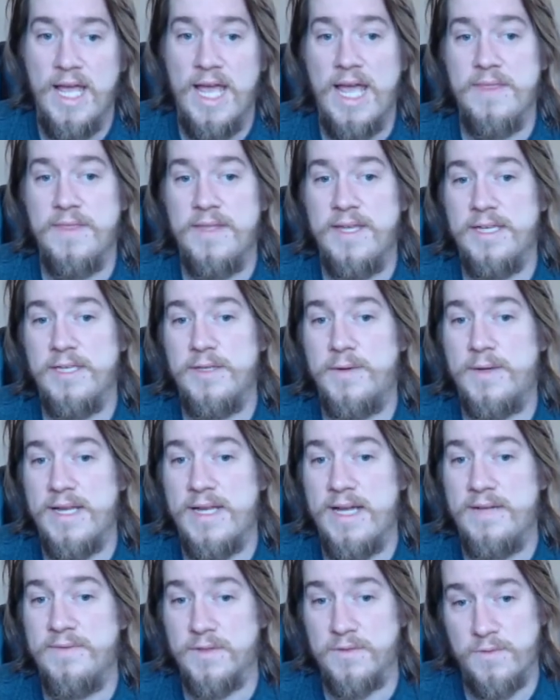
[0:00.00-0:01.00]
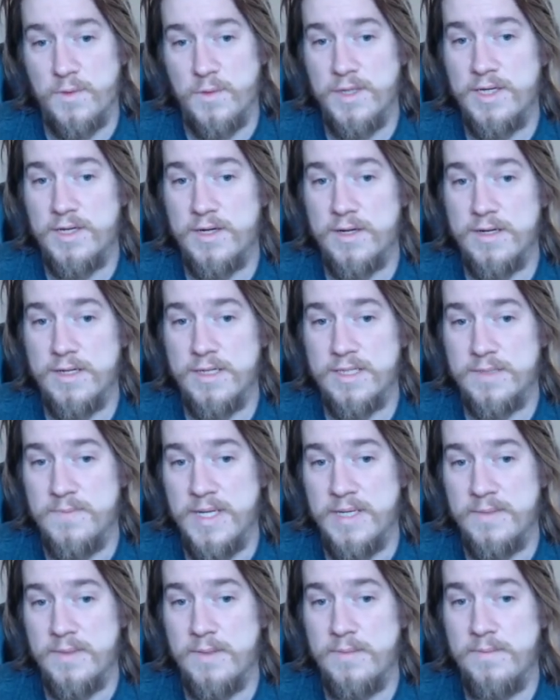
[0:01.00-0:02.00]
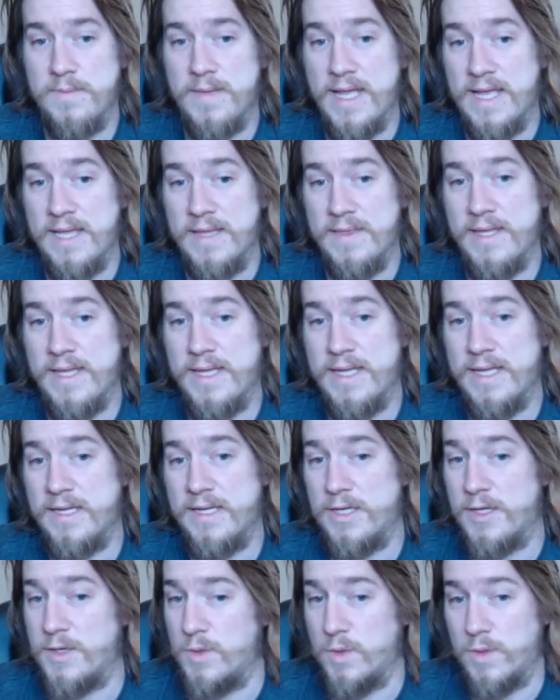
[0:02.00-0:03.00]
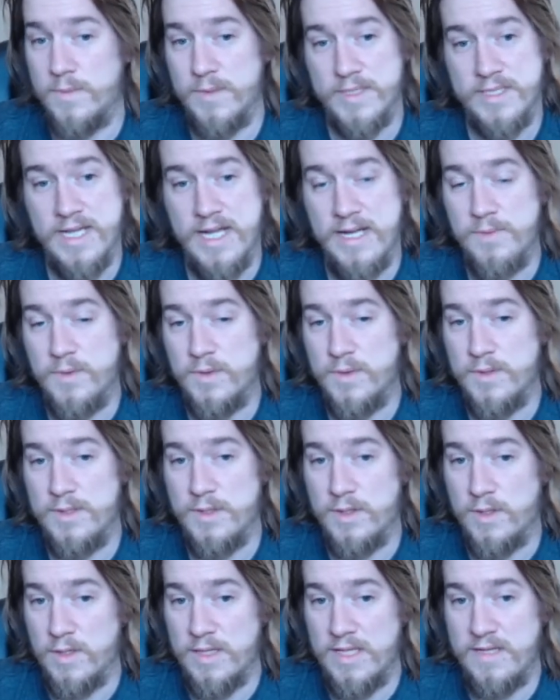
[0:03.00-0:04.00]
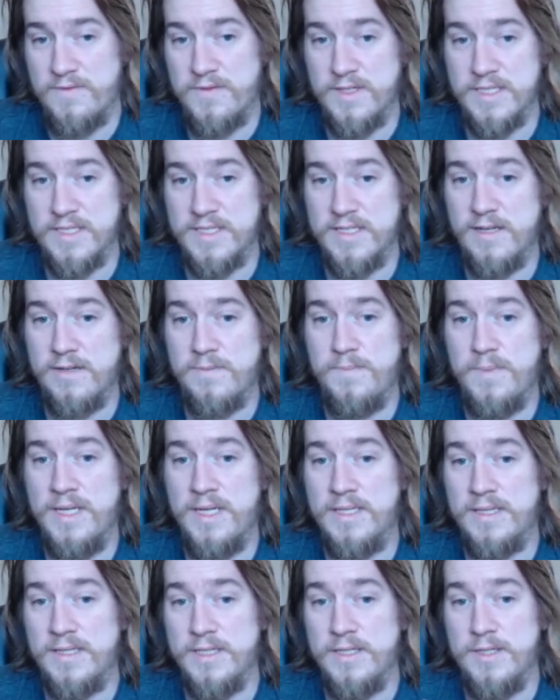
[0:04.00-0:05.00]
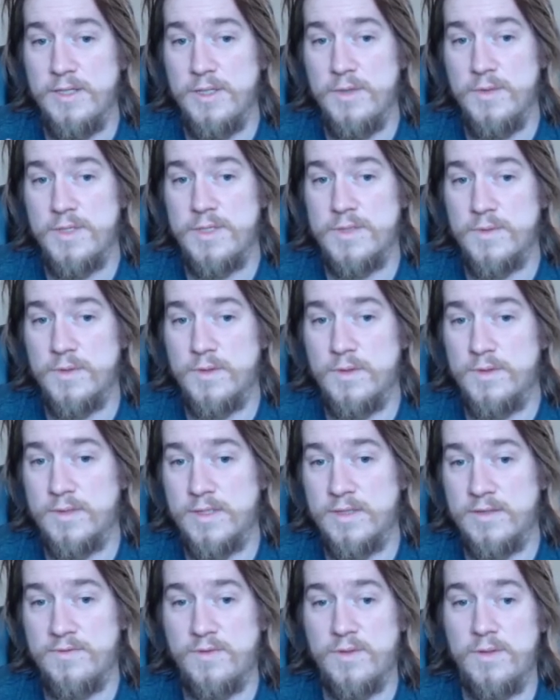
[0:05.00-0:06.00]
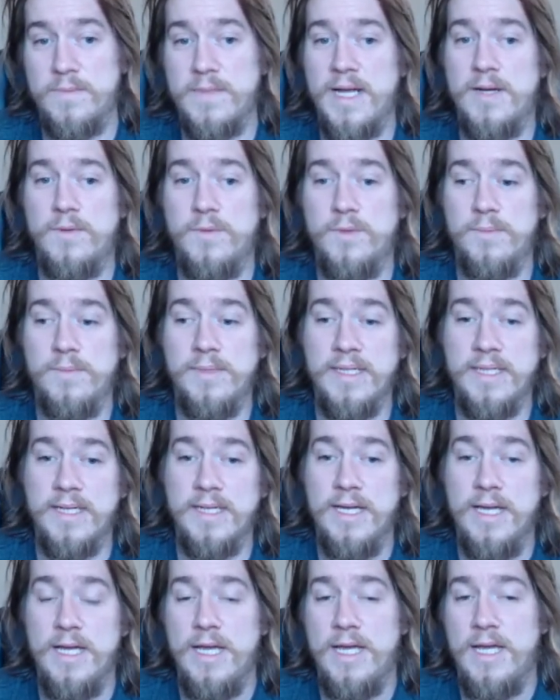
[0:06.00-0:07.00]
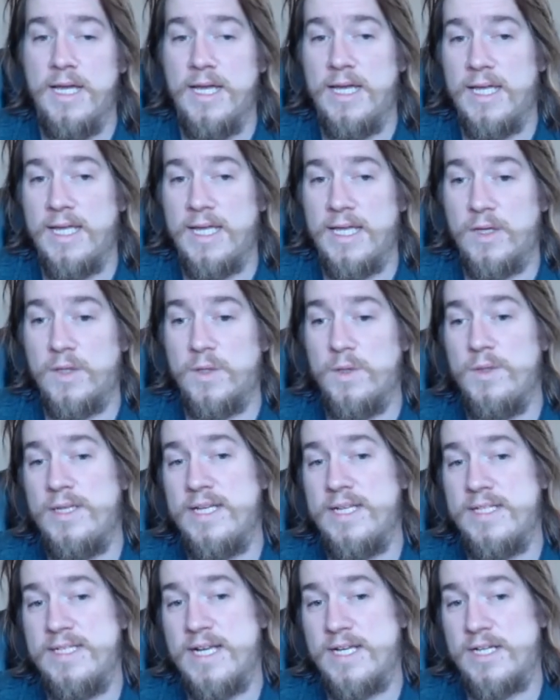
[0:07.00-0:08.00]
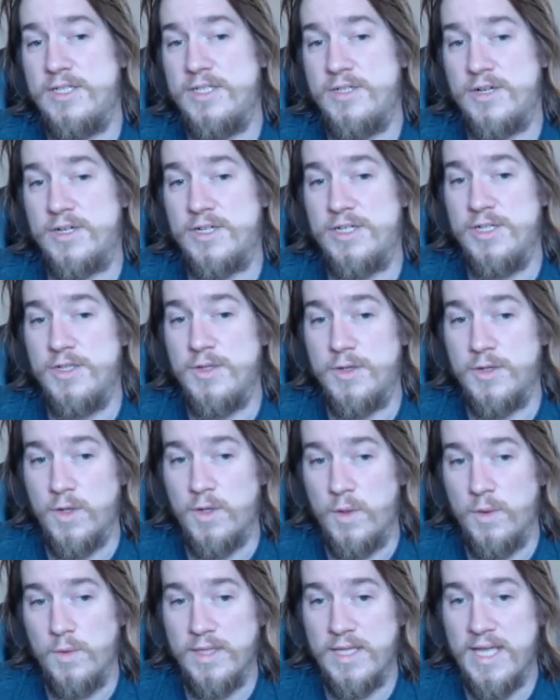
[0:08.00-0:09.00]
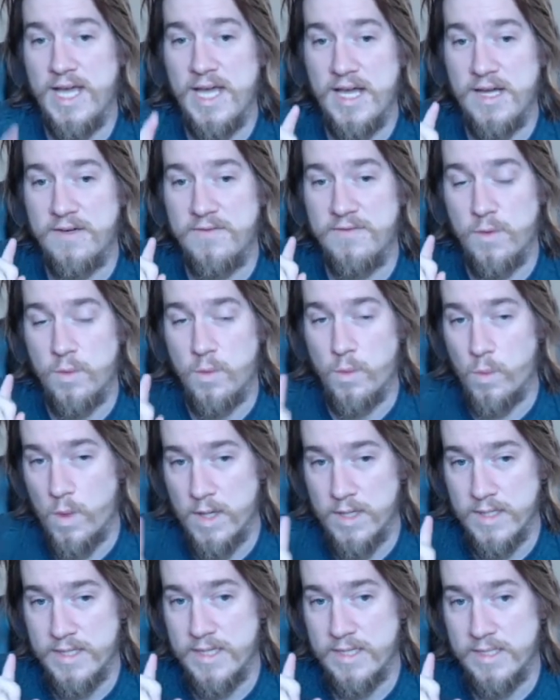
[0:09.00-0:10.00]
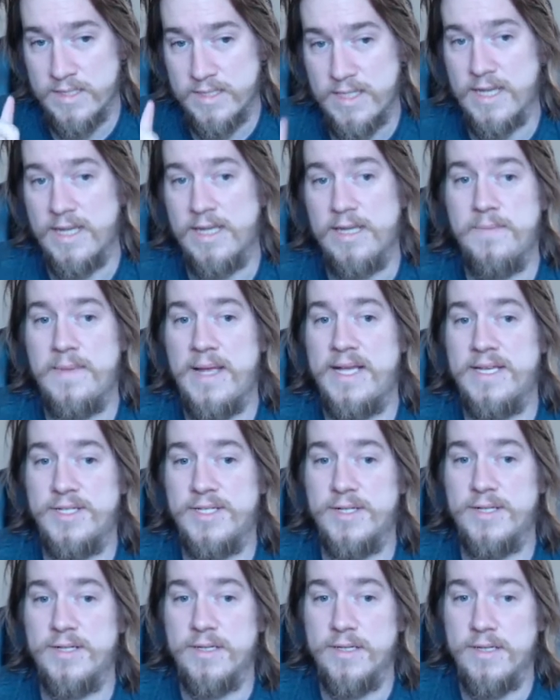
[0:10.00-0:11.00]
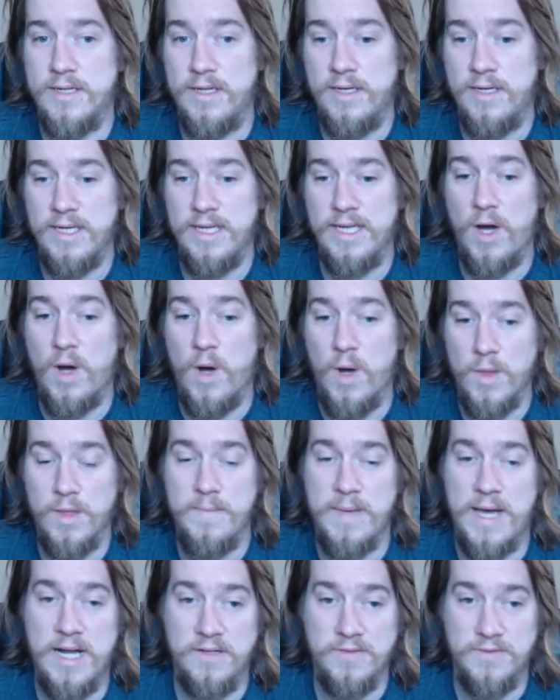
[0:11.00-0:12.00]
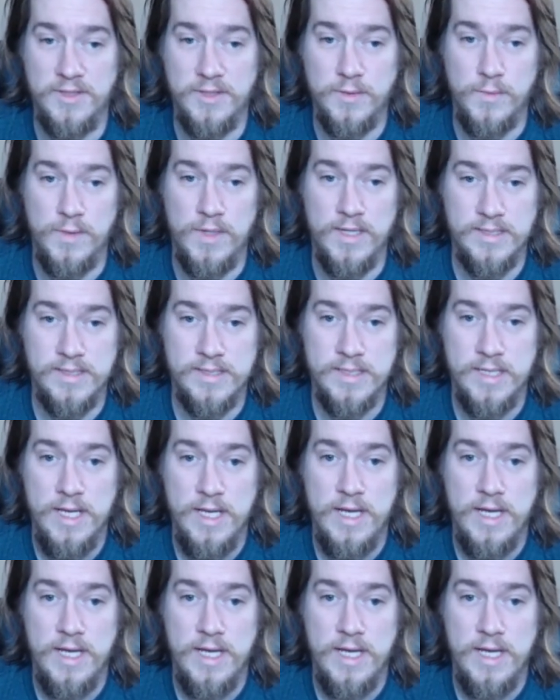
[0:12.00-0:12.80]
And then you can have your 40 cards minimum, and then your normal sideboard and all that fun stuff. But the newest rule to the format will be, including in deck construction, you can only have one Titan Master on the battlefield at once.